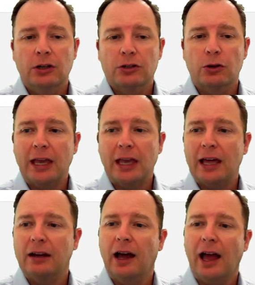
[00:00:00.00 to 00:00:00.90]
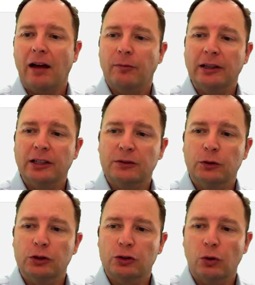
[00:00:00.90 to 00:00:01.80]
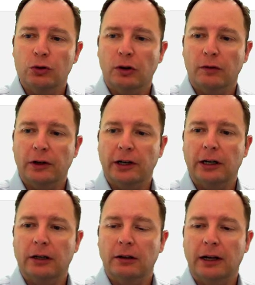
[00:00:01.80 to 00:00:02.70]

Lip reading: So again, I have my list view controls over here,